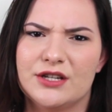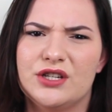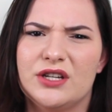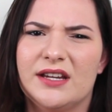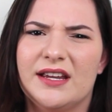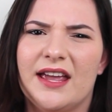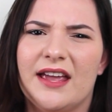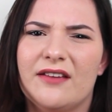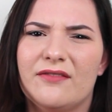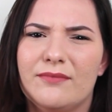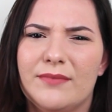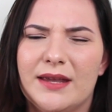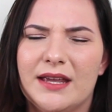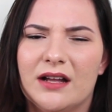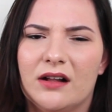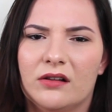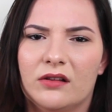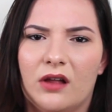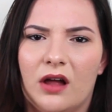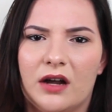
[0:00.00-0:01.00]
and she gave
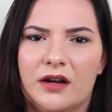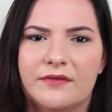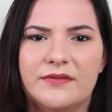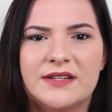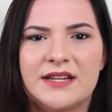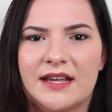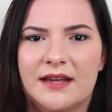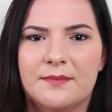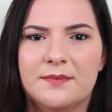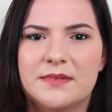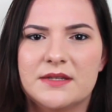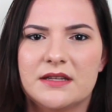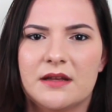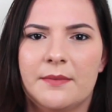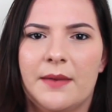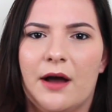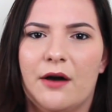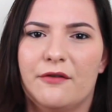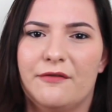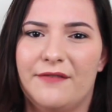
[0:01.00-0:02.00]
me a lot of tips
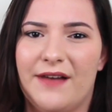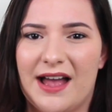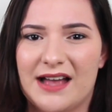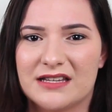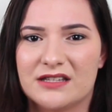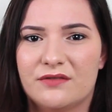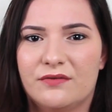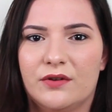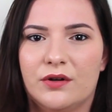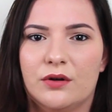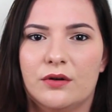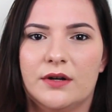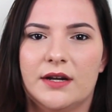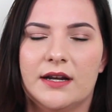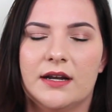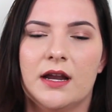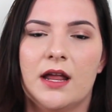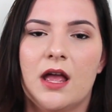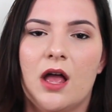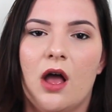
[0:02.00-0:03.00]
about fast food
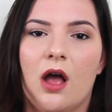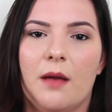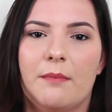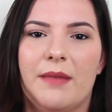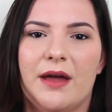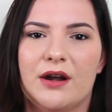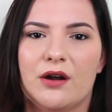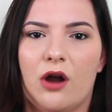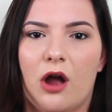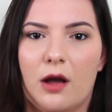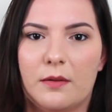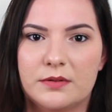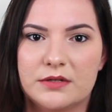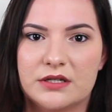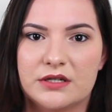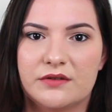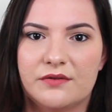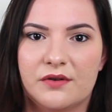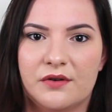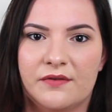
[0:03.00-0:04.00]
and better
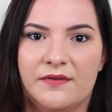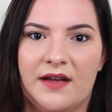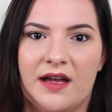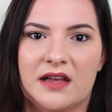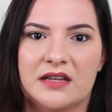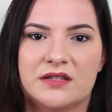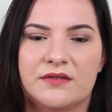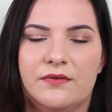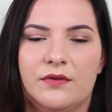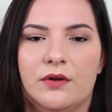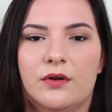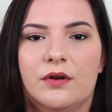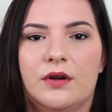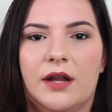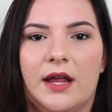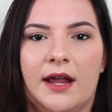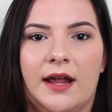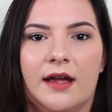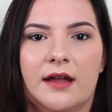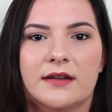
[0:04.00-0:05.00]
options for fast
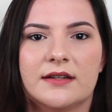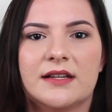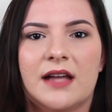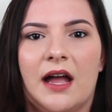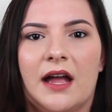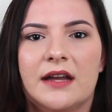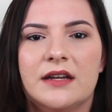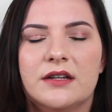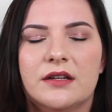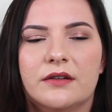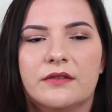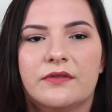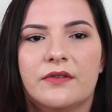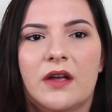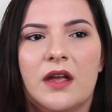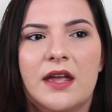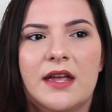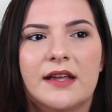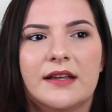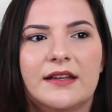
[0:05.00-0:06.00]
food, and kind of
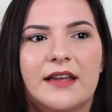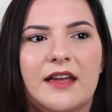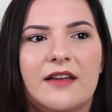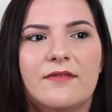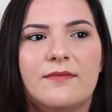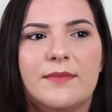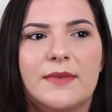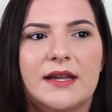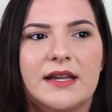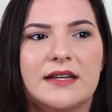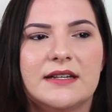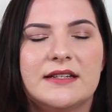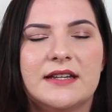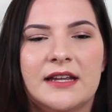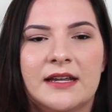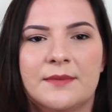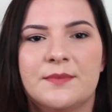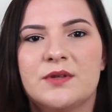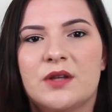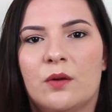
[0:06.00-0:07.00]
gave me
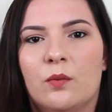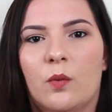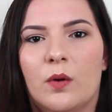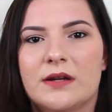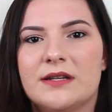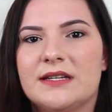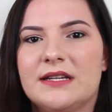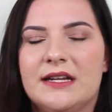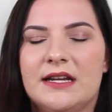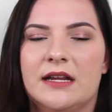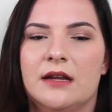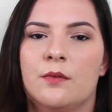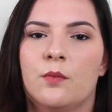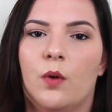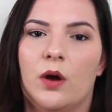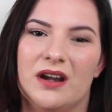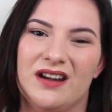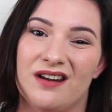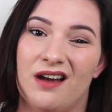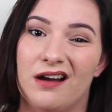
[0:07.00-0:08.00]
tips on what to eat
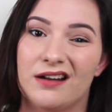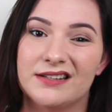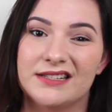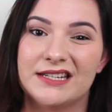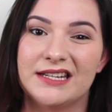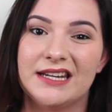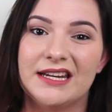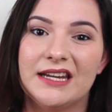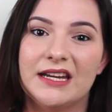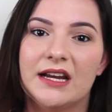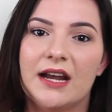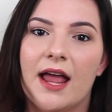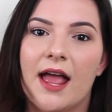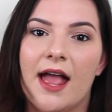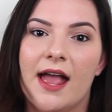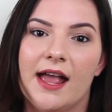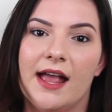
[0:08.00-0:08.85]
and what not to eat.